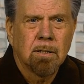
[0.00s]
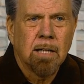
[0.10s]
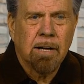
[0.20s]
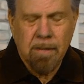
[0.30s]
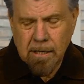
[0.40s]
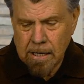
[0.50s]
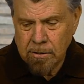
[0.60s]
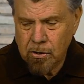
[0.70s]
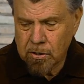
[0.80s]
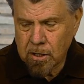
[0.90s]
I think I'd
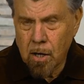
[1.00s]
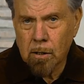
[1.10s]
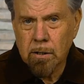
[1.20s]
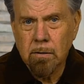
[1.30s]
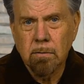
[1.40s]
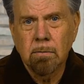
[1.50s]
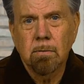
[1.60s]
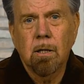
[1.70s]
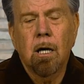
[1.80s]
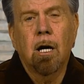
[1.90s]
just call it
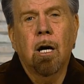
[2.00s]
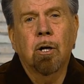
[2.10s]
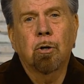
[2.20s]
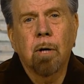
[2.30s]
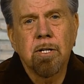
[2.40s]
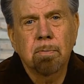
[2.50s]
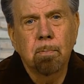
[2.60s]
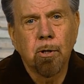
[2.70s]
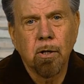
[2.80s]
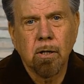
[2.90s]
a grace
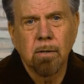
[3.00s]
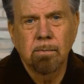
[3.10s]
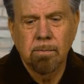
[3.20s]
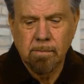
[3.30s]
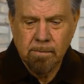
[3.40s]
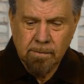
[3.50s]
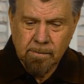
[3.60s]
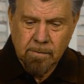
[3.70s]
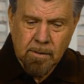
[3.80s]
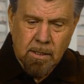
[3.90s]
book.
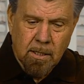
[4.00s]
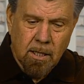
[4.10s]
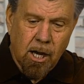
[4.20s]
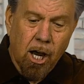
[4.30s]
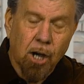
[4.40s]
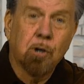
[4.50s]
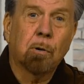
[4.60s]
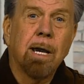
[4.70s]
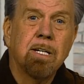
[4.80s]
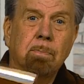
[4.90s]
A
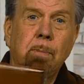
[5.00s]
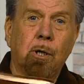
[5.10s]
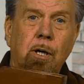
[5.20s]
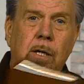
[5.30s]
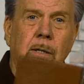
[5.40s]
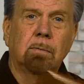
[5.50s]
grace book.